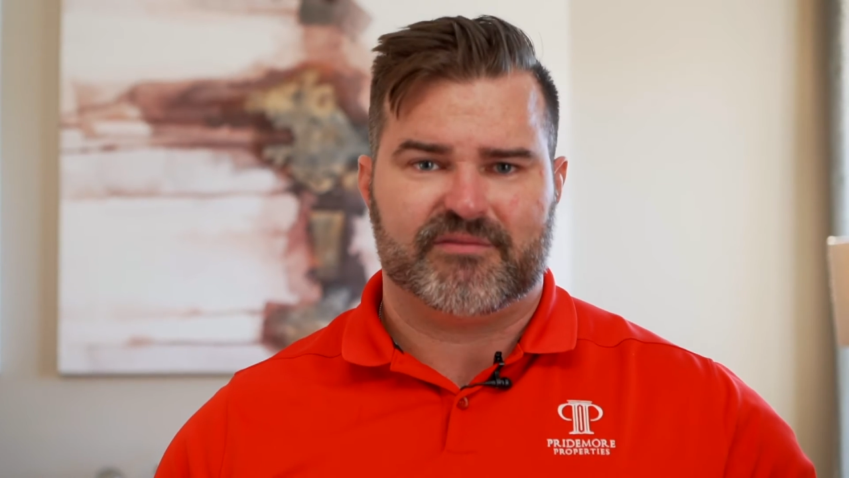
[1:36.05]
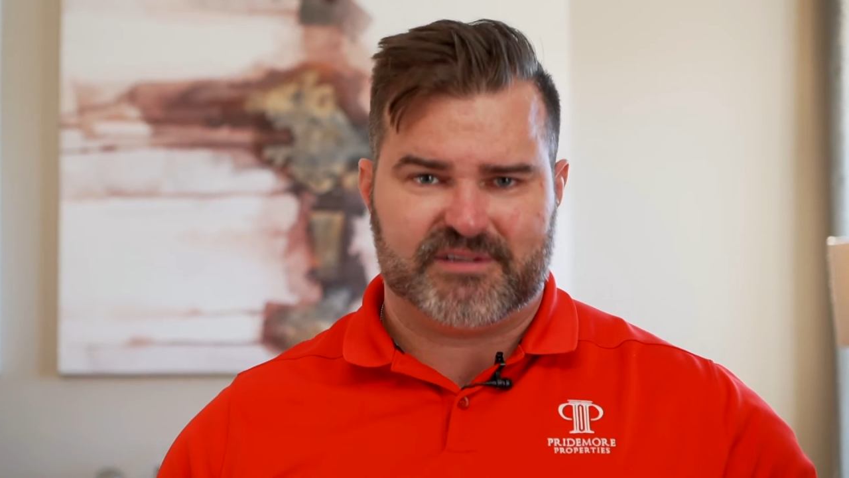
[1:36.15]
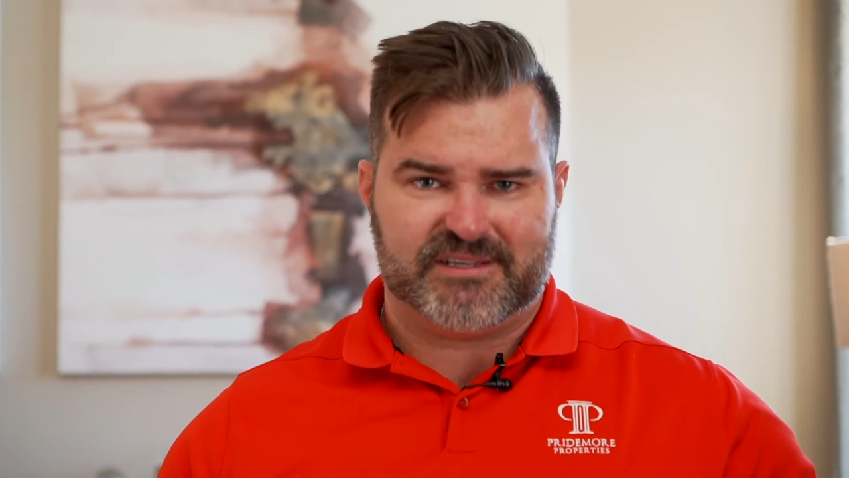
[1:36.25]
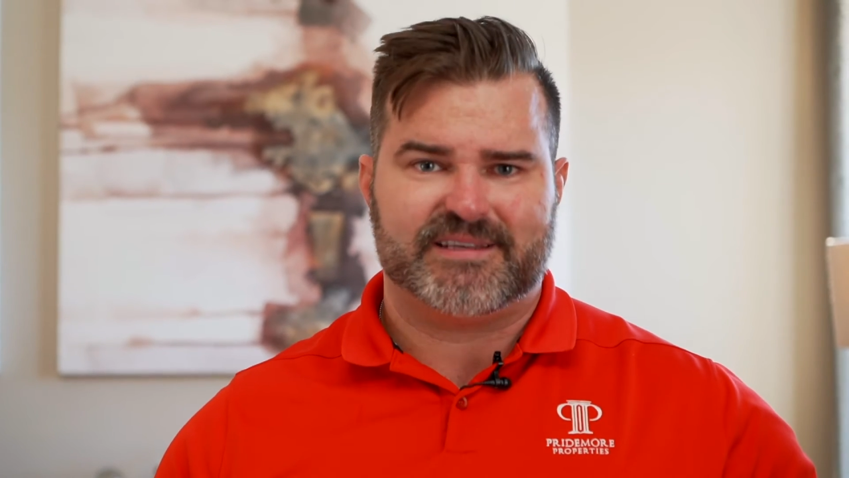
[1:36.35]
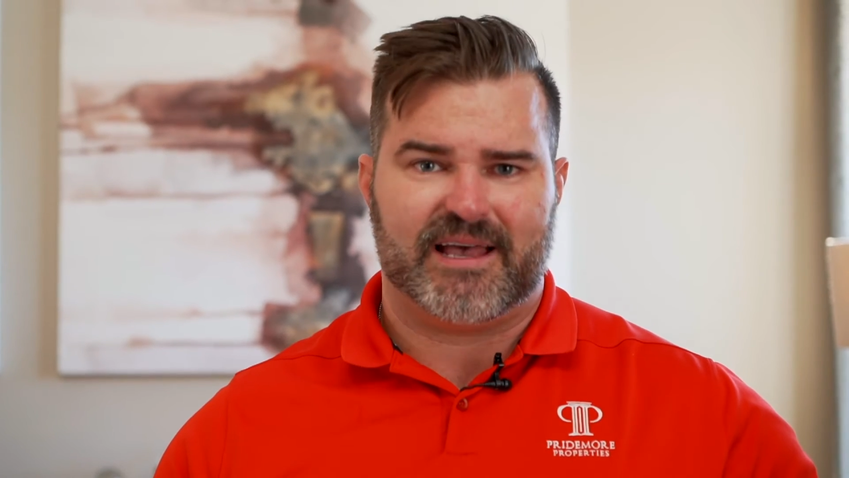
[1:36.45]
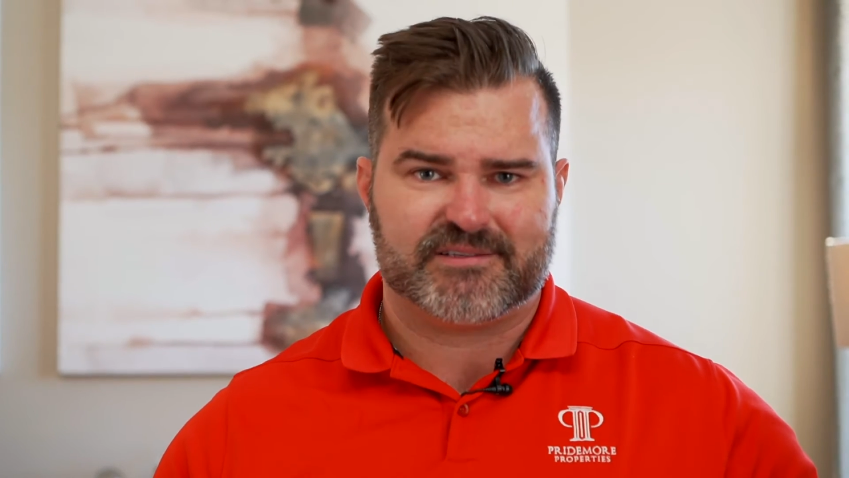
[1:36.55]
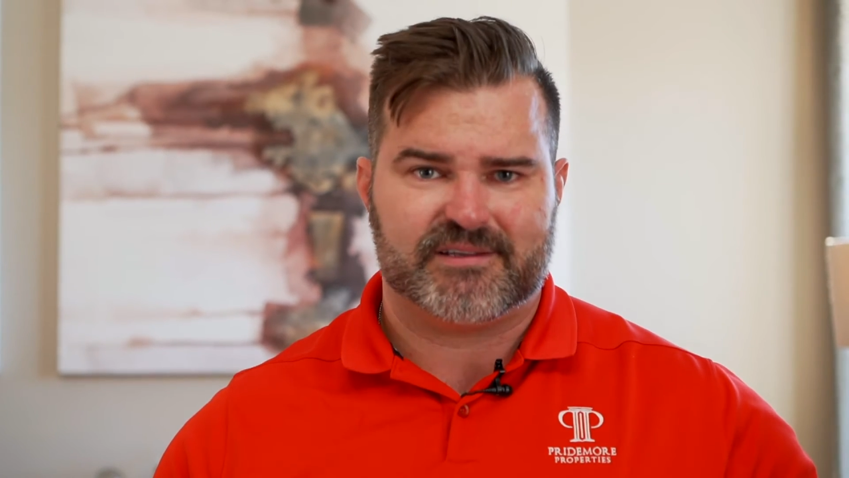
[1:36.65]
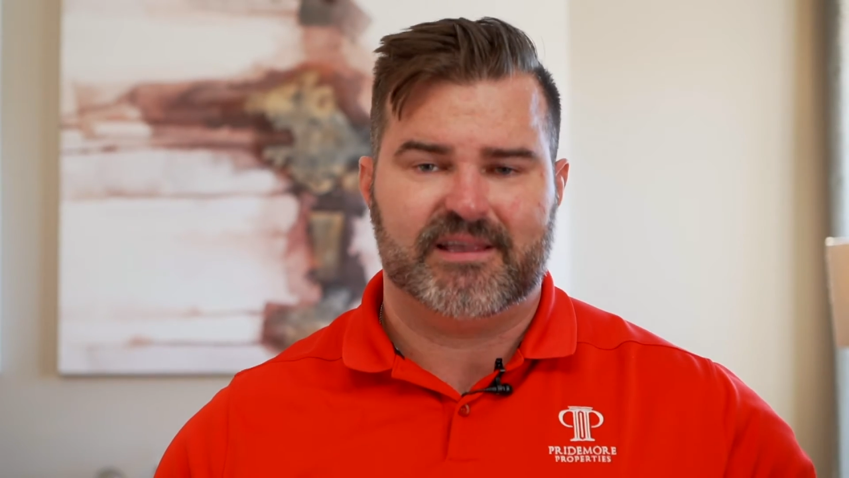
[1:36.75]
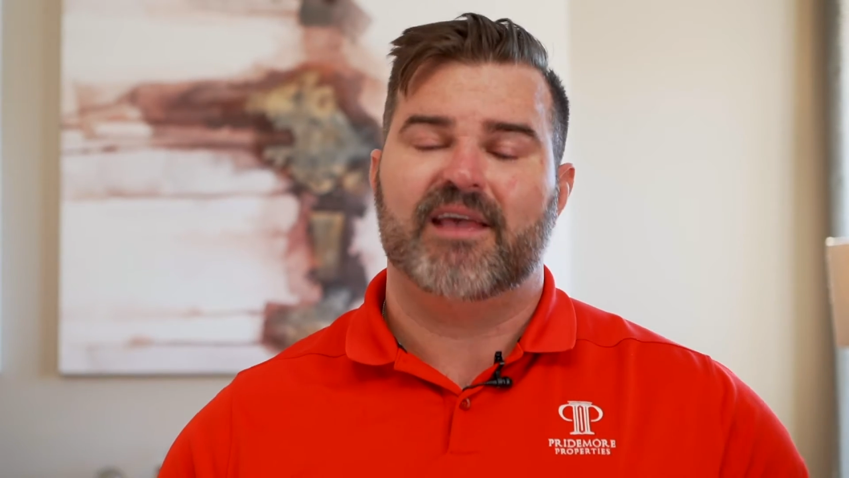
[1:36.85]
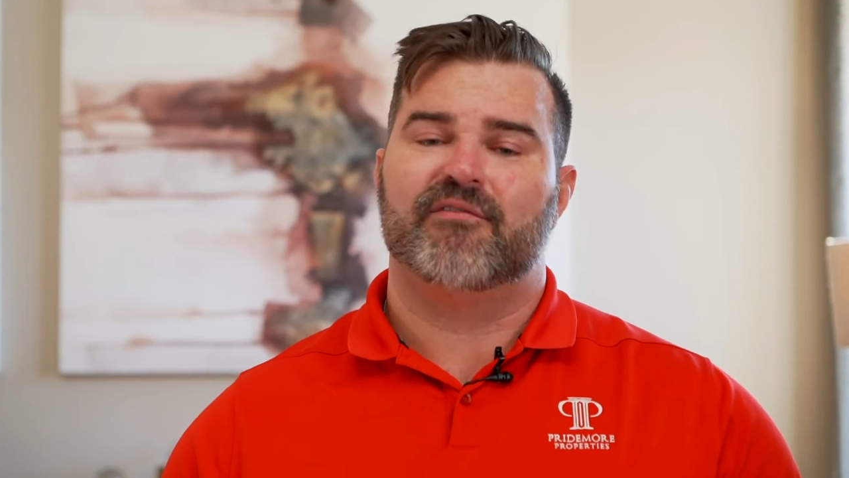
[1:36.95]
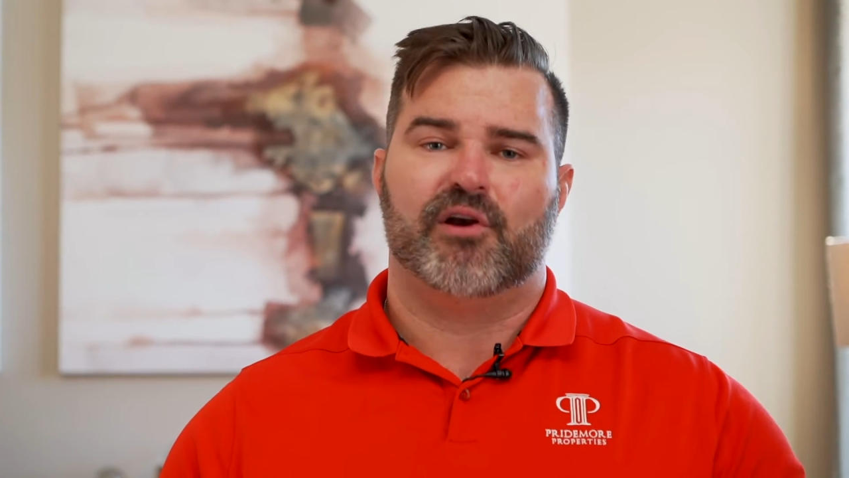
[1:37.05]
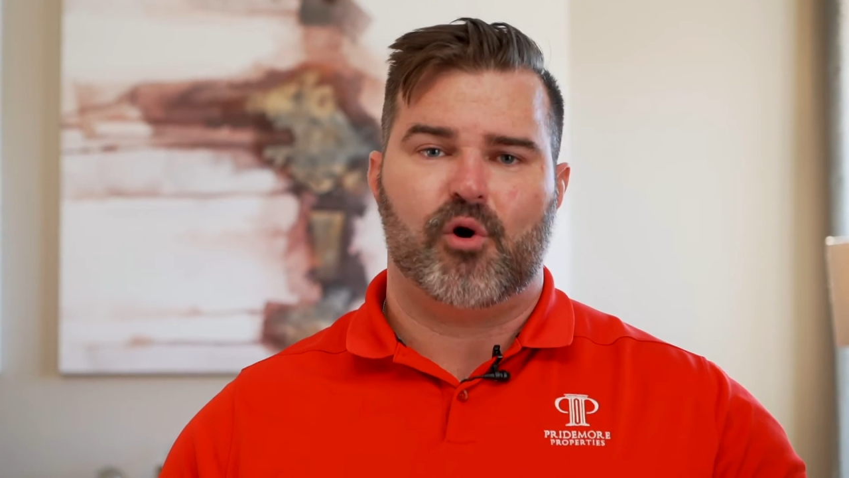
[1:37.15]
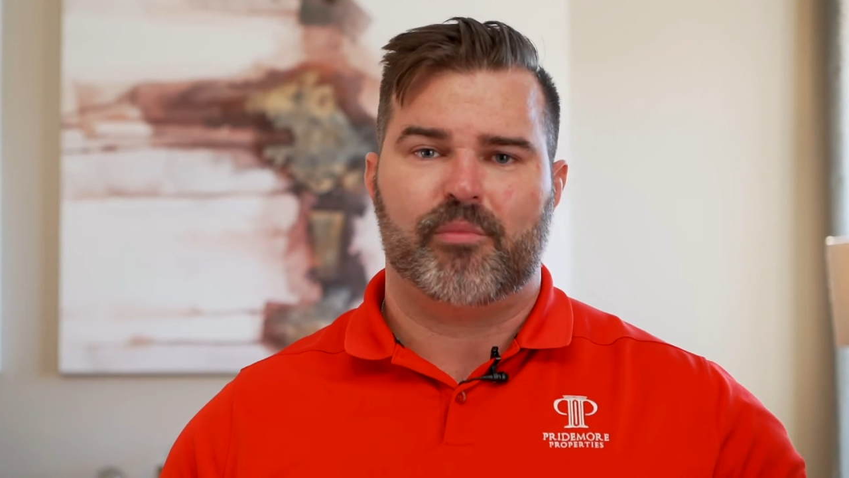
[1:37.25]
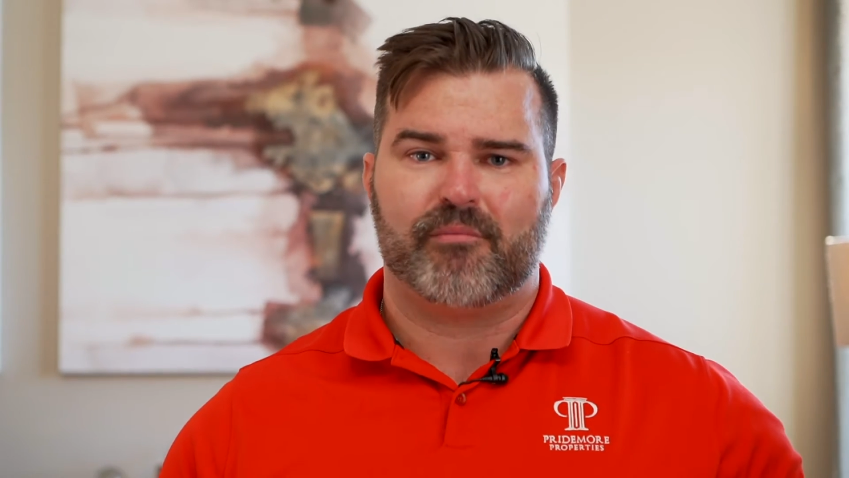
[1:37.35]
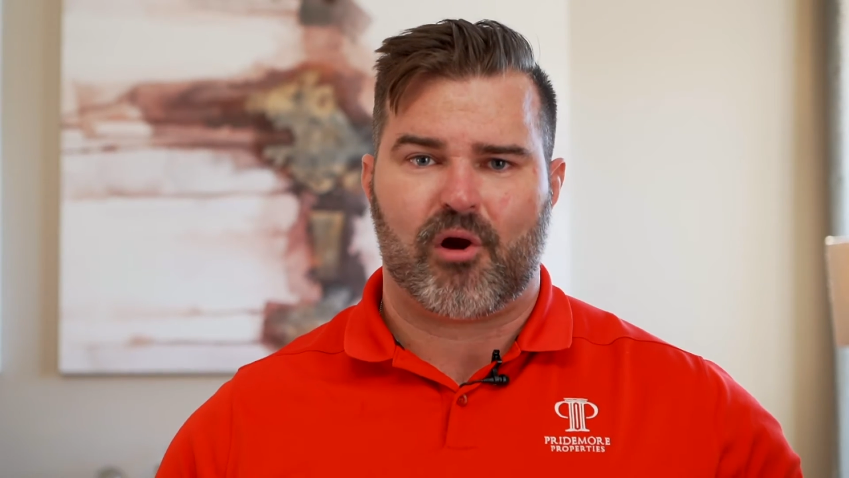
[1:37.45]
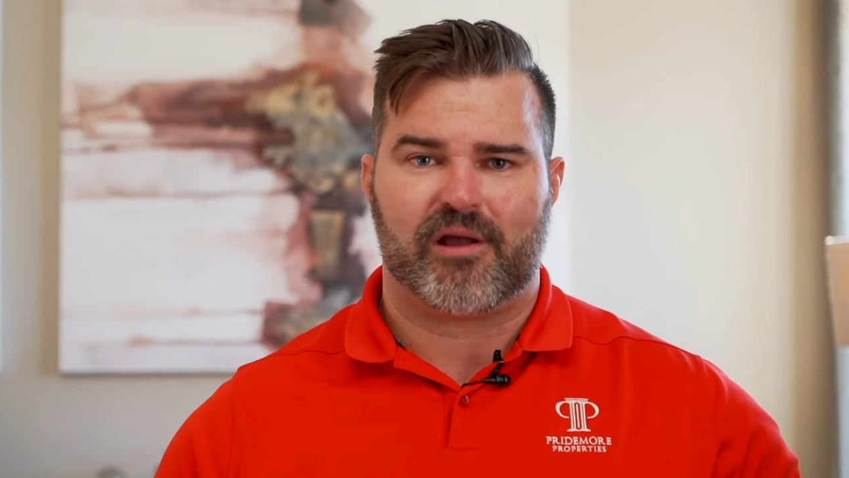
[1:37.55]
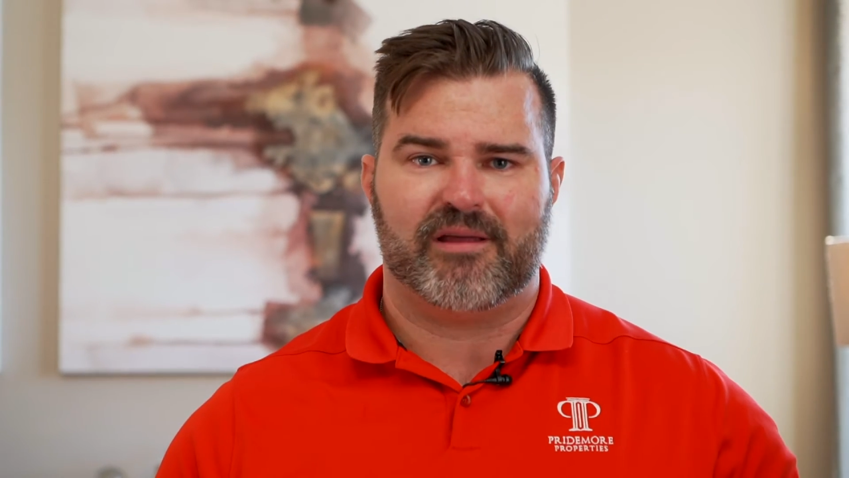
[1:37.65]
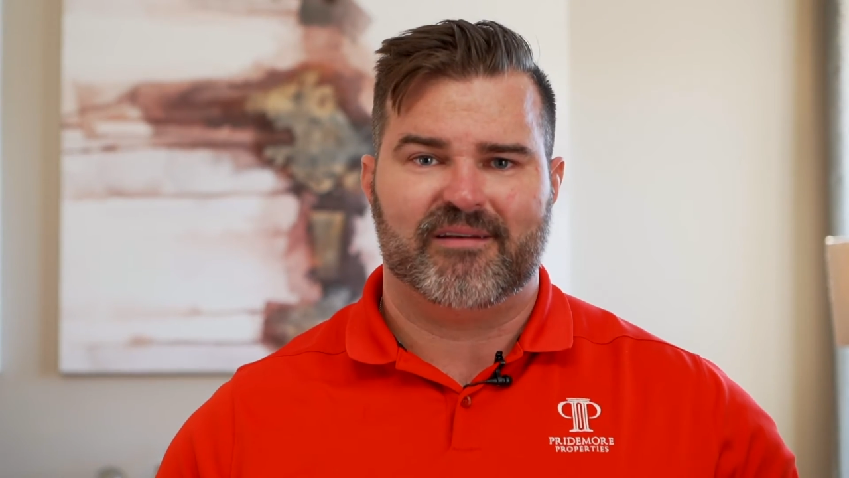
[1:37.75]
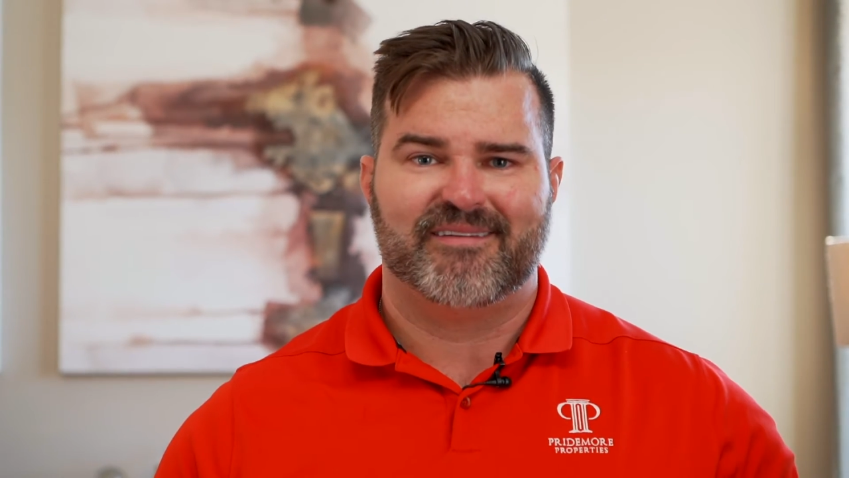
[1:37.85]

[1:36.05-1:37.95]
of success given an open market.